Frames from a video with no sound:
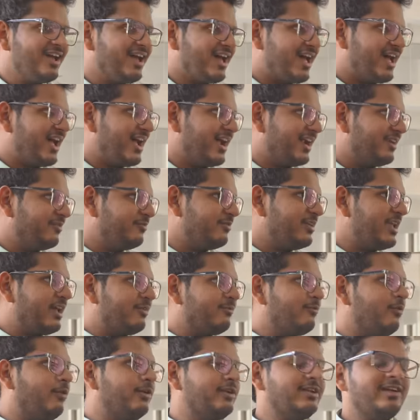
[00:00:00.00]
And we
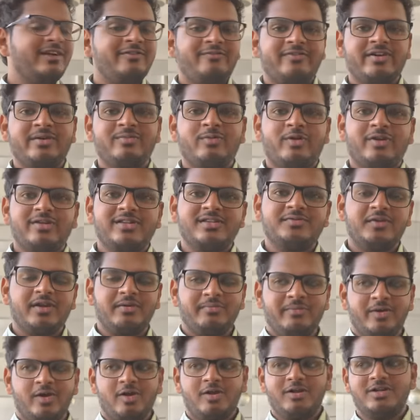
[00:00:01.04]
have got the different models for
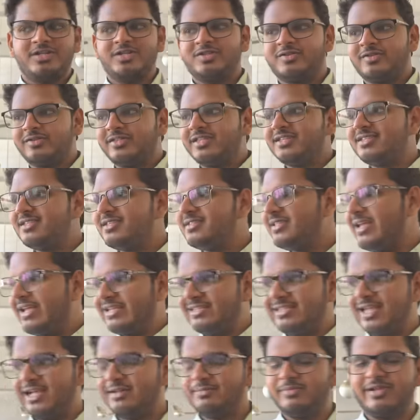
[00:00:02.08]
embryology. So this is the
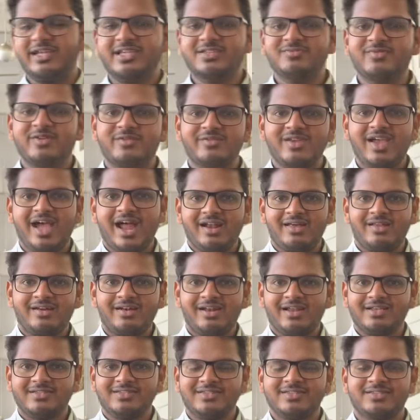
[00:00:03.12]
exact place where we had our
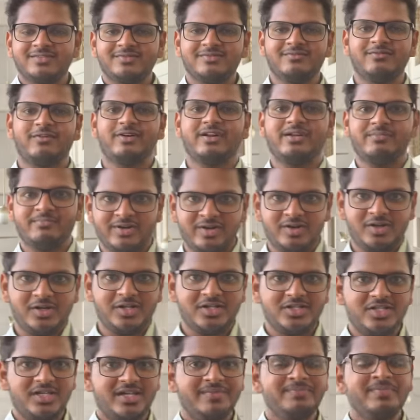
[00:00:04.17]
classes for
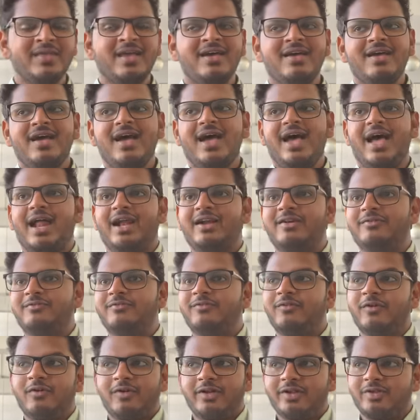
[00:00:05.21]
embryology and
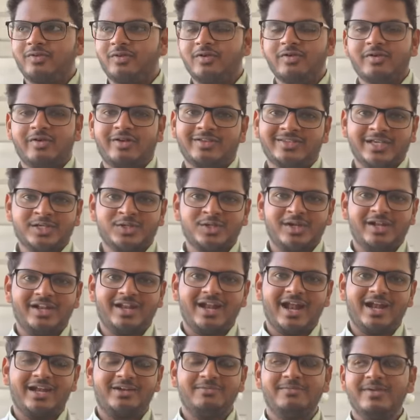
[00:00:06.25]
for, you know, cross sectional
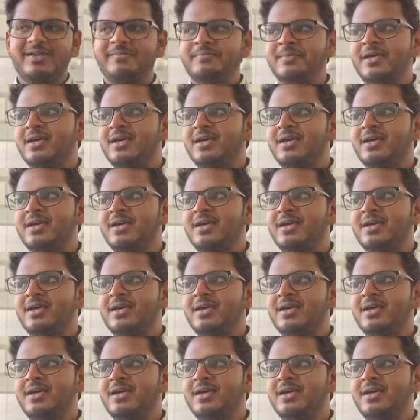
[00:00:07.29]
anatomy,